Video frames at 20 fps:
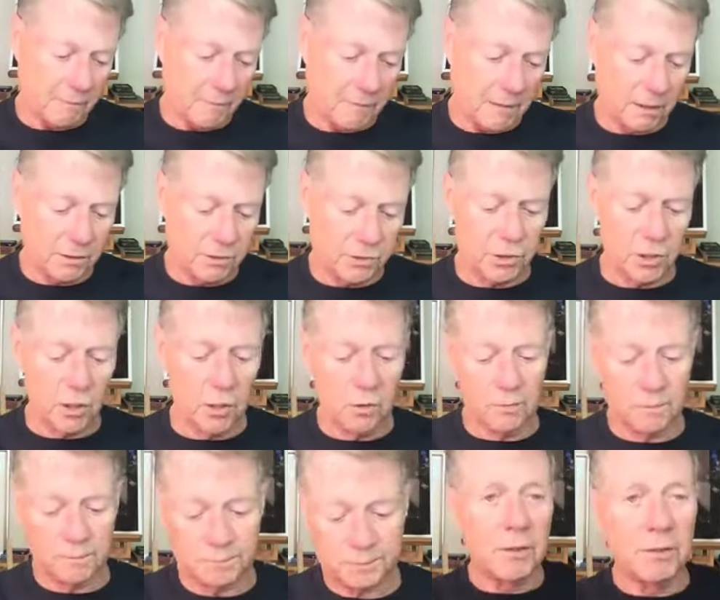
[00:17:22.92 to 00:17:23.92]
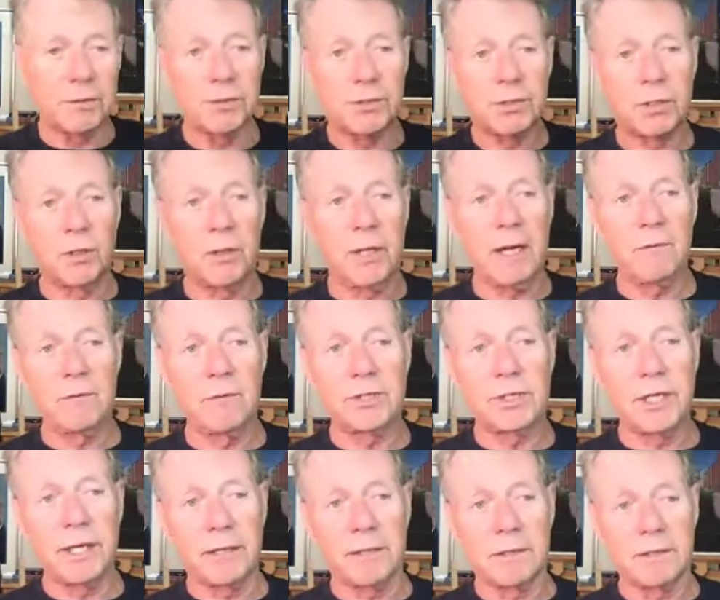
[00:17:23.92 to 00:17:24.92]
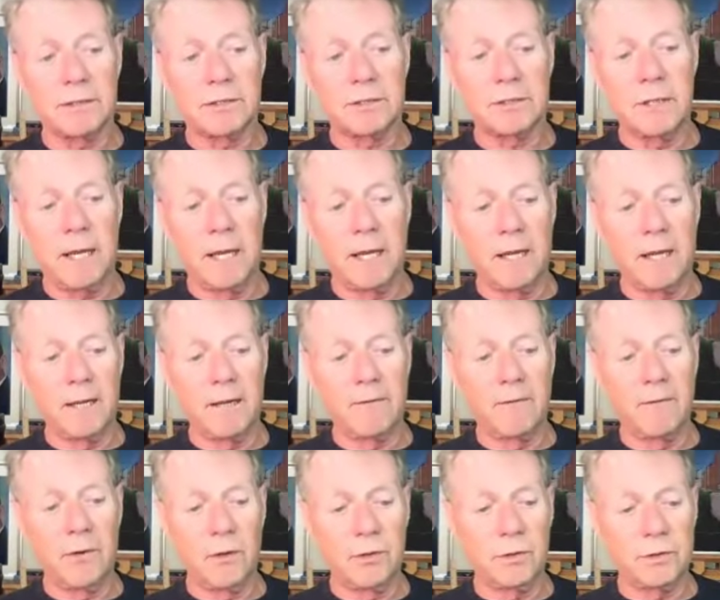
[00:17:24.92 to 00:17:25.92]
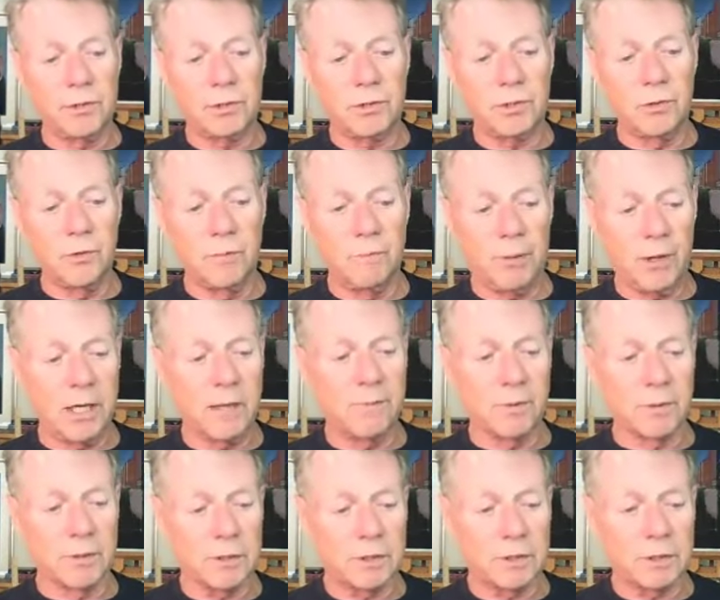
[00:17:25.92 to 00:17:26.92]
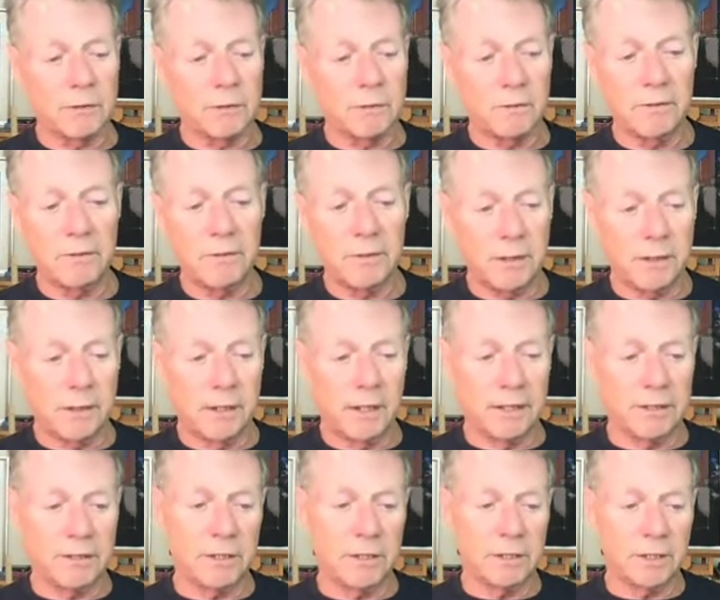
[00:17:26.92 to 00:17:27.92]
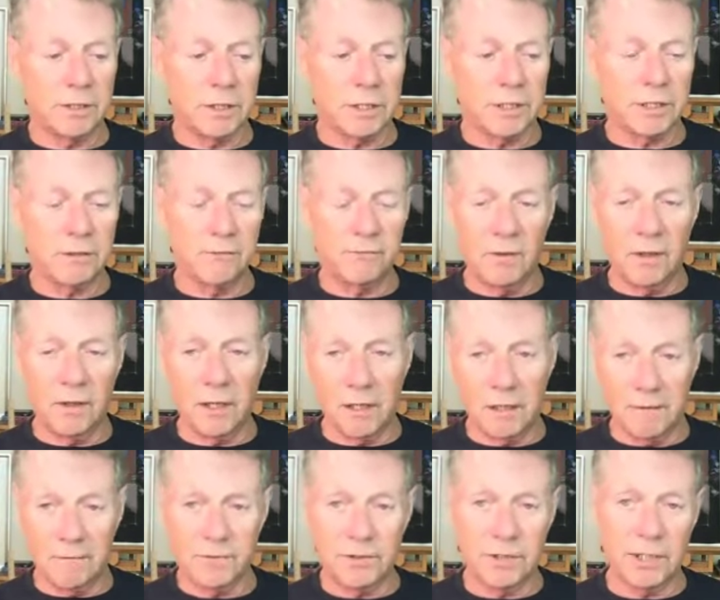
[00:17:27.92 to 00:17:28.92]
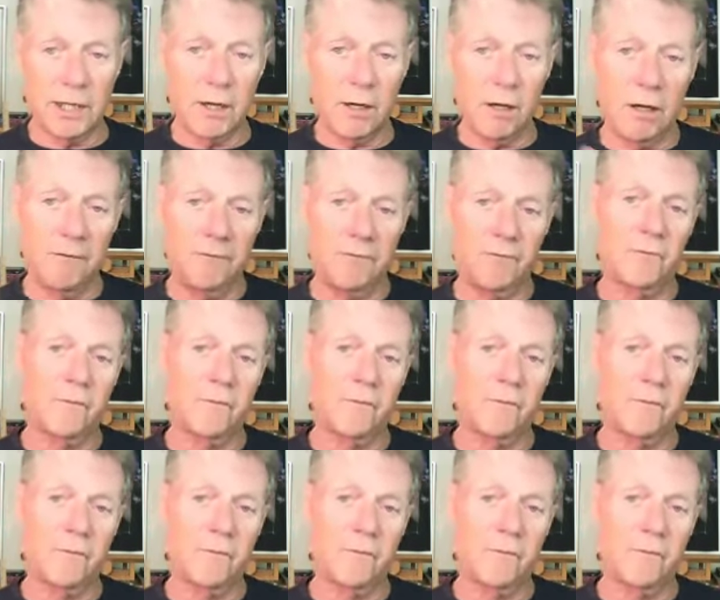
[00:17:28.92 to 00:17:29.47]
So that was it. And those 2 papers in 1965 set off